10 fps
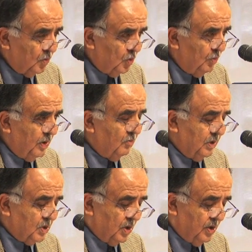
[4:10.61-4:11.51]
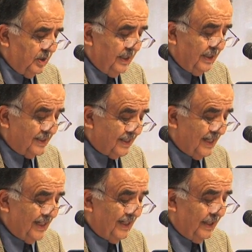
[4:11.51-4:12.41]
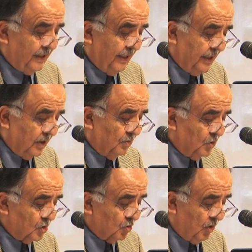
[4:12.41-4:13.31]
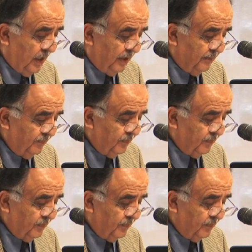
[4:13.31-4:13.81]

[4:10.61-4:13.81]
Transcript: Ruben returned and sat at Guillermo's right